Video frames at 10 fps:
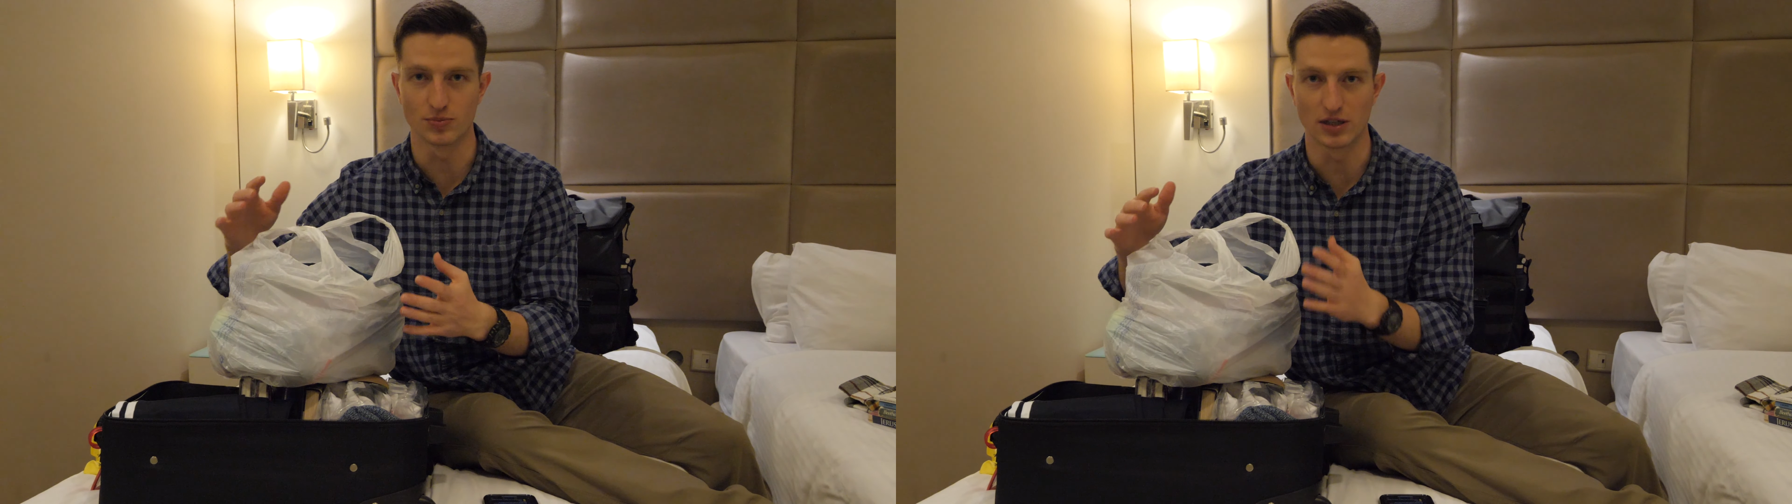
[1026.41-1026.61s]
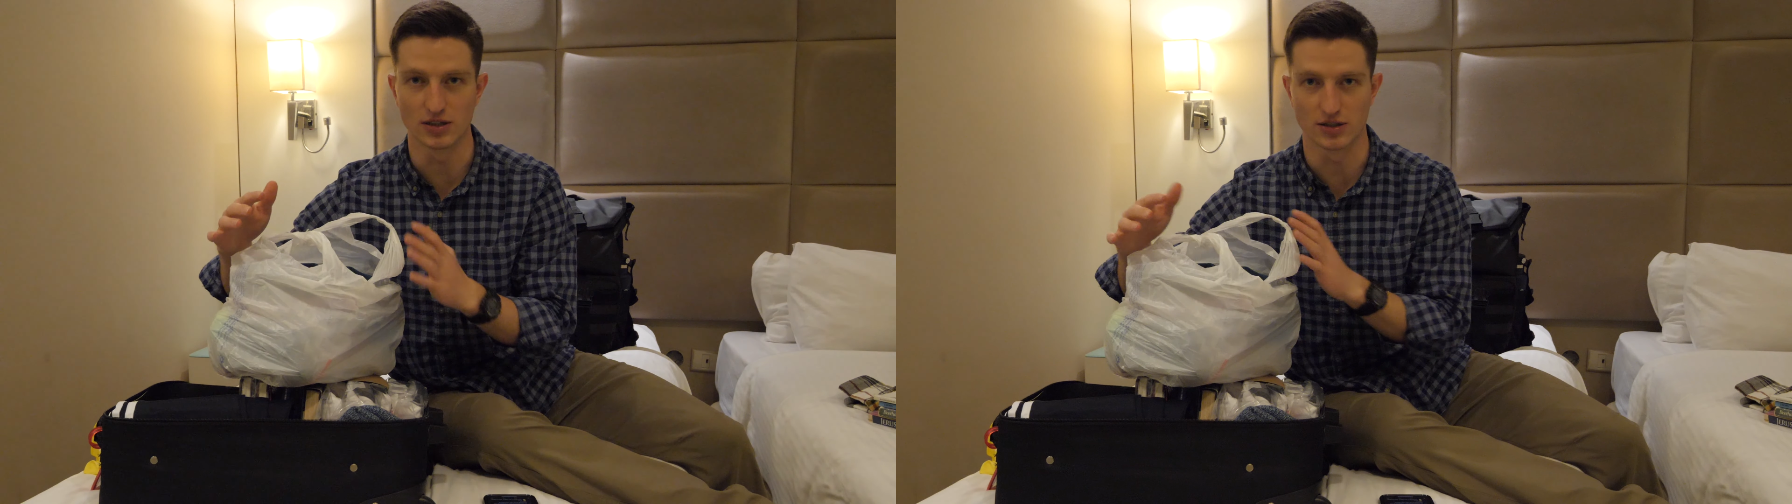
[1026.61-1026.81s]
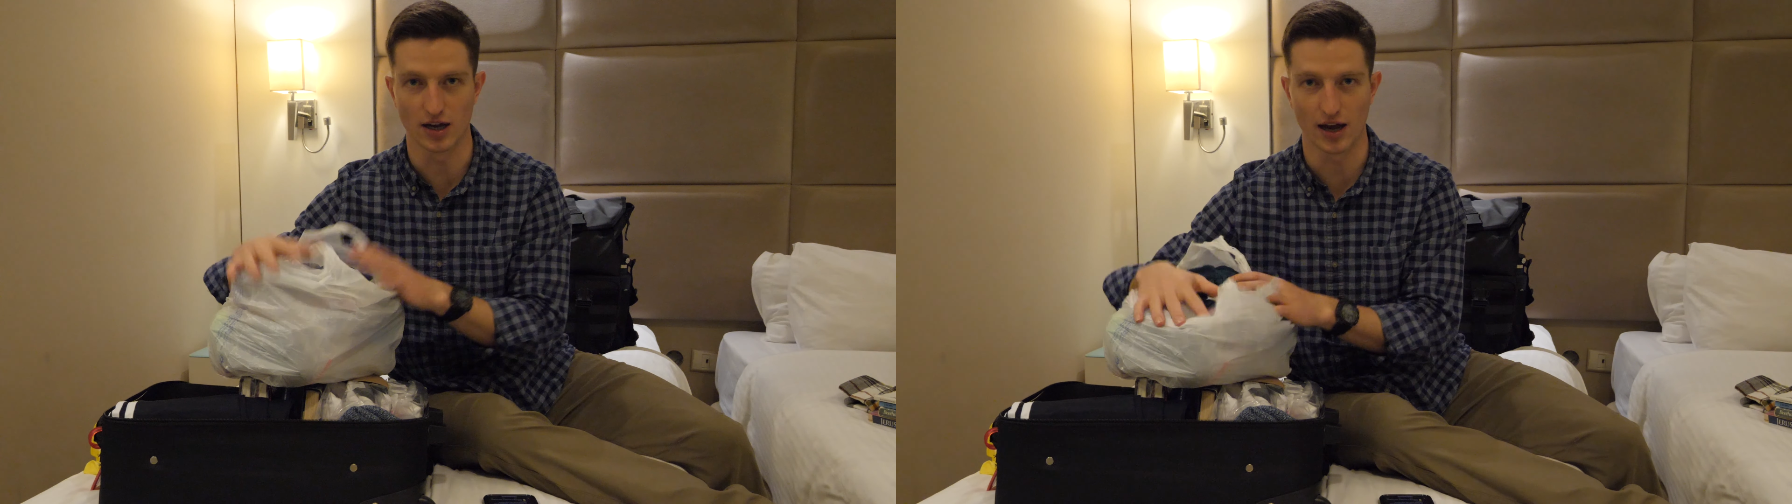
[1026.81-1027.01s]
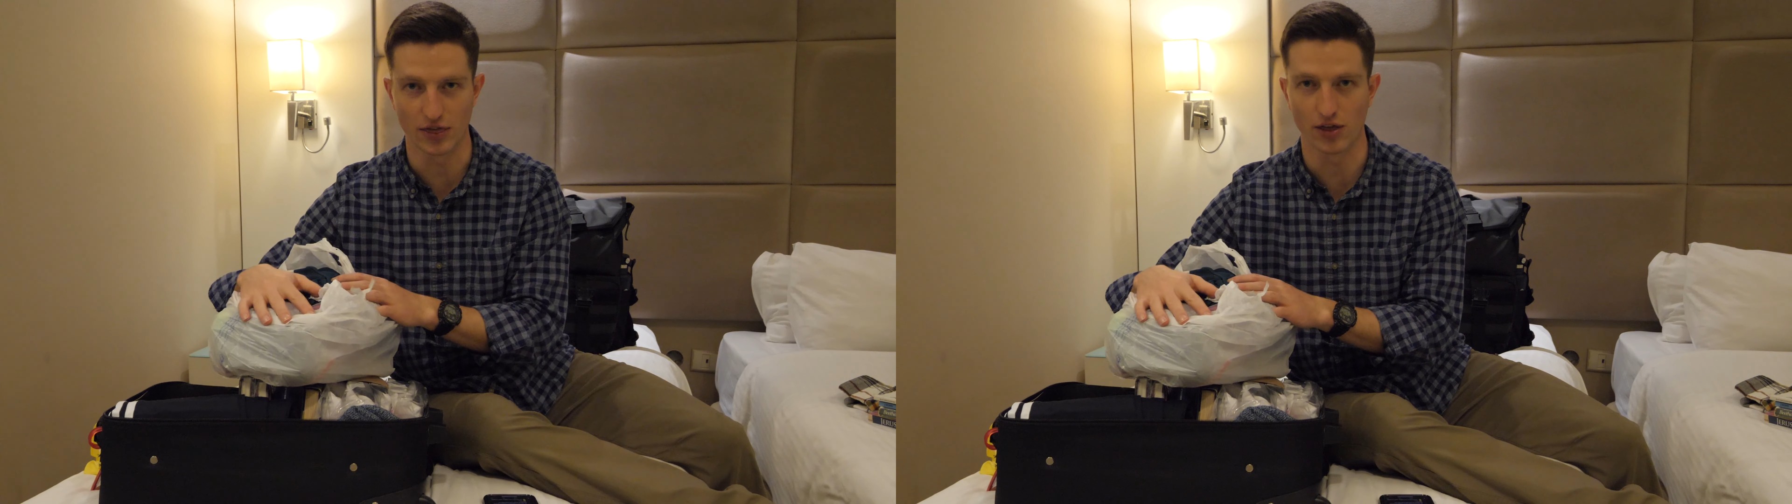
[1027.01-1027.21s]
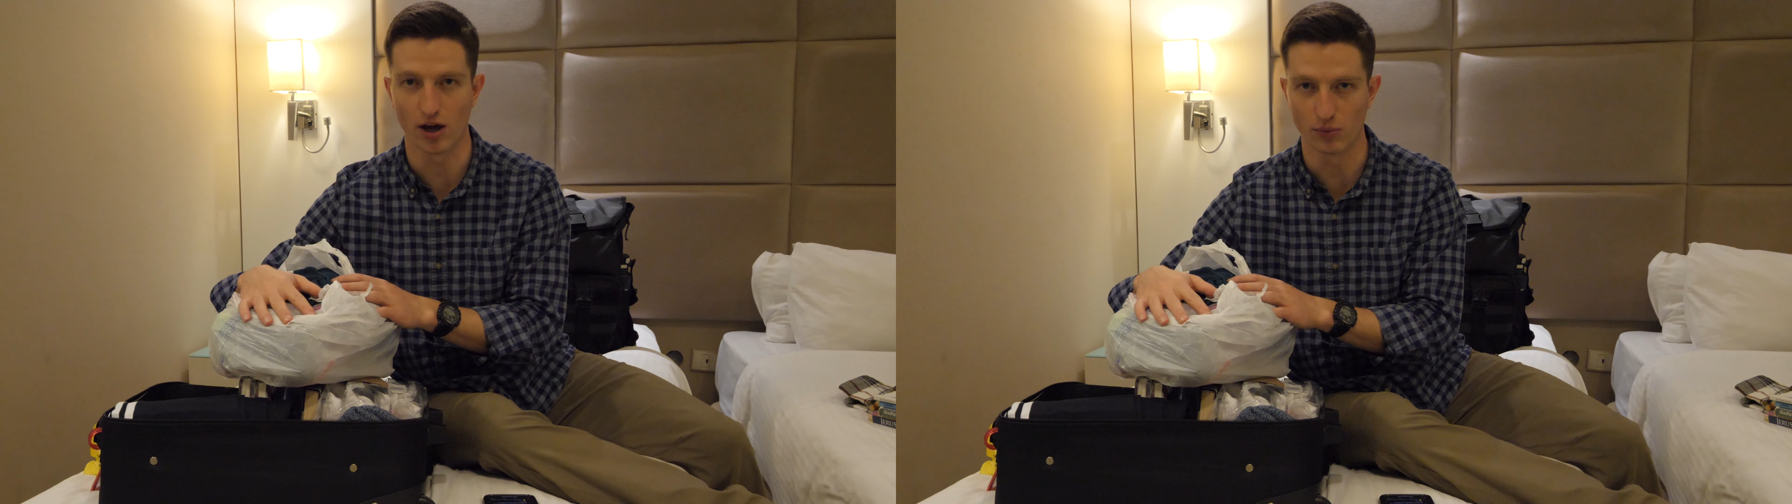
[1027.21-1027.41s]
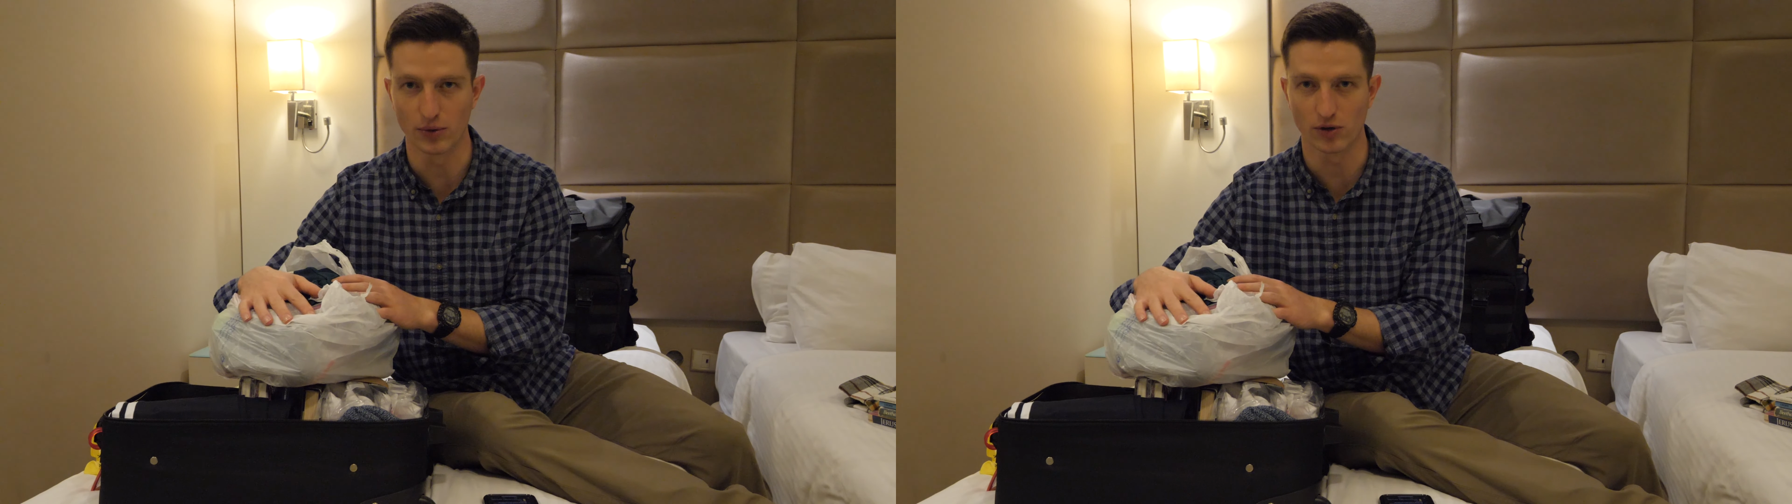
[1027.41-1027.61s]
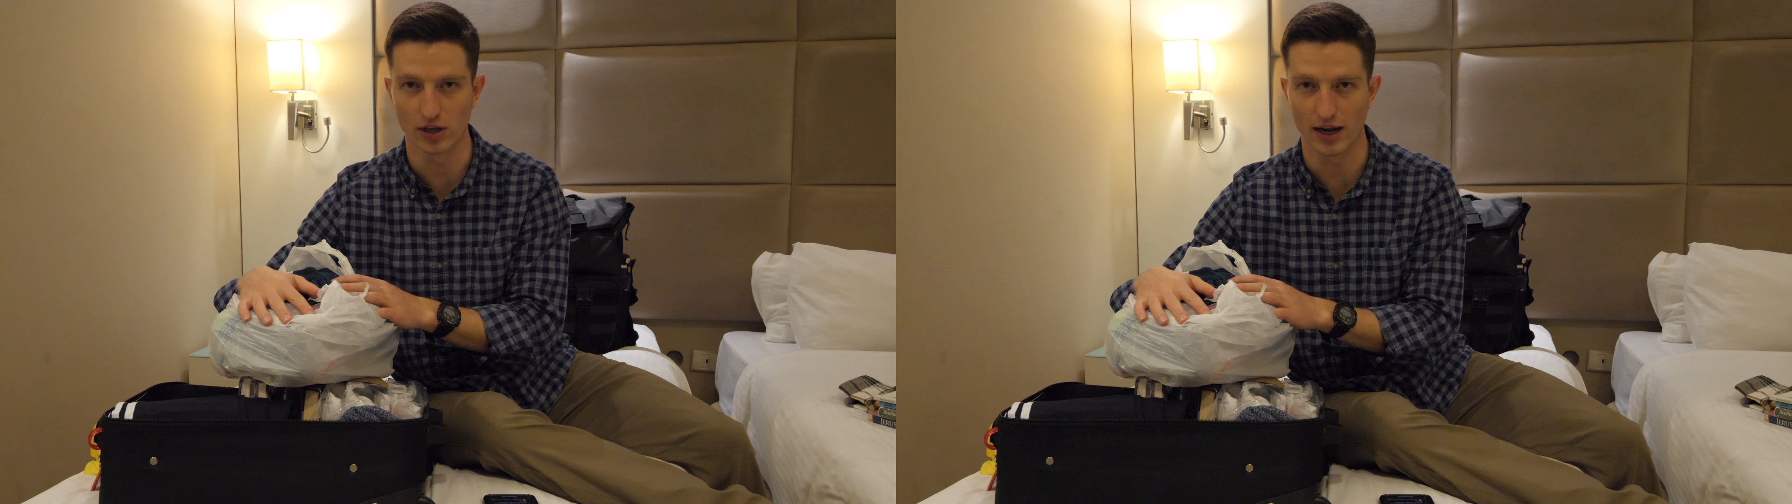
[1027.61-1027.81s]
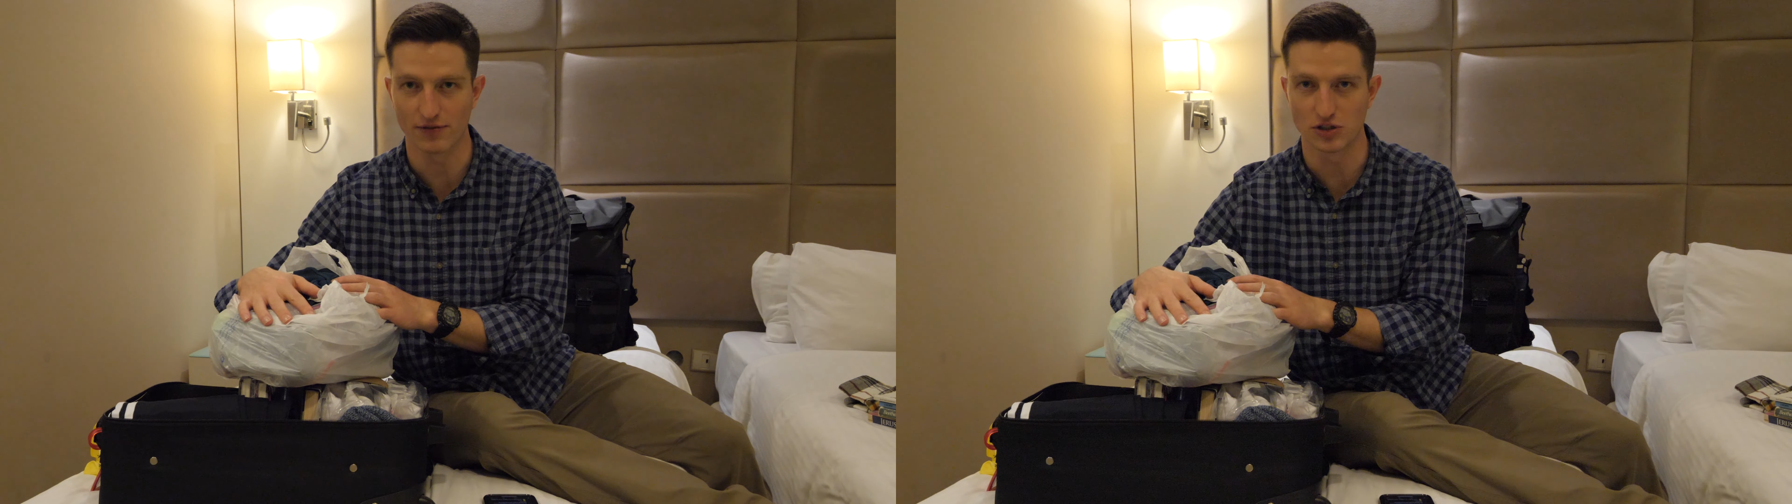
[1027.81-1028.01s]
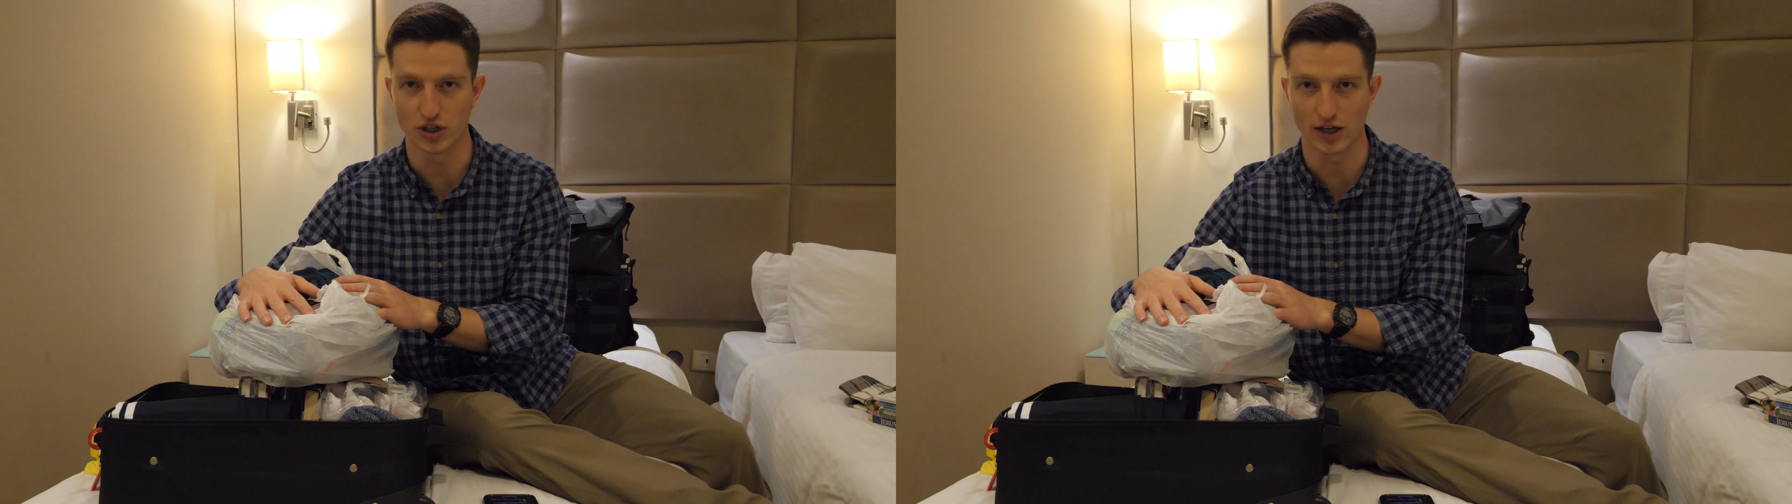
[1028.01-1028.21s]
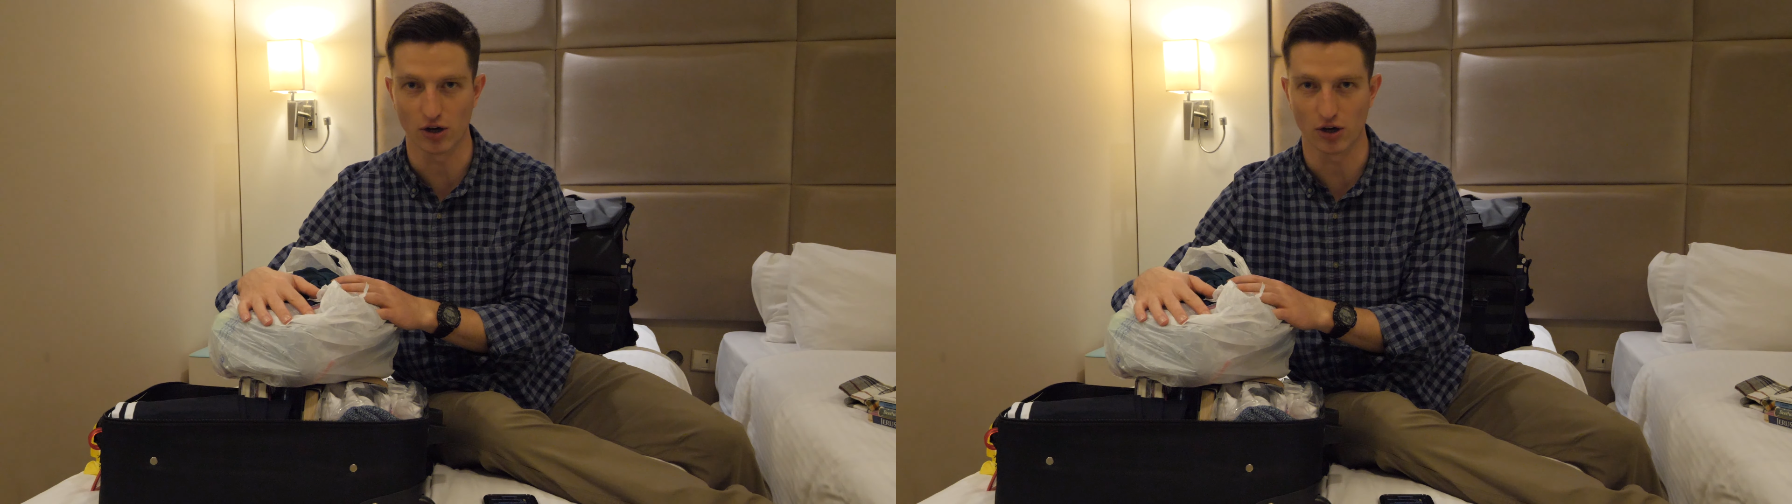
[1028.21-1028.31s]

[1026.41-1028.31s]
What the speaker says: because I thought we were going to have to check